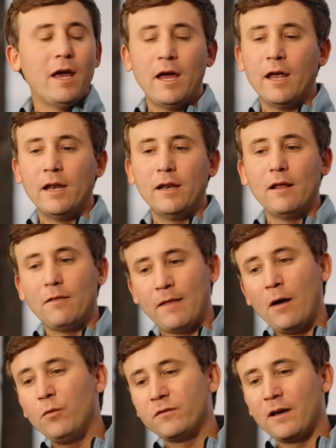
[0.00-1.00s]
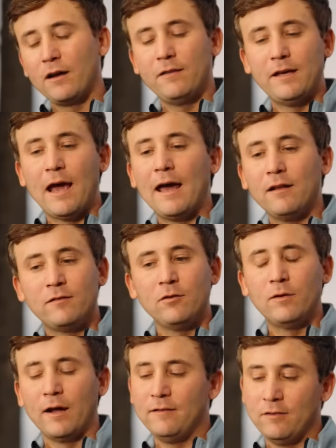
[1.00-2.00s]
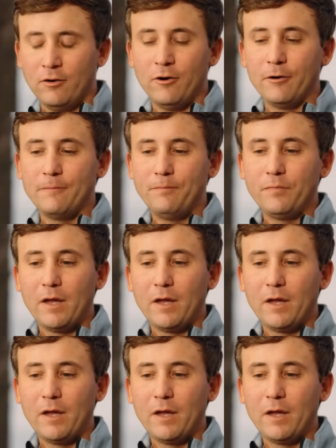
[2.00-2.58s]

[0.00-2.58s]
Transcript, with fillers: And that was kind of the attitude I took.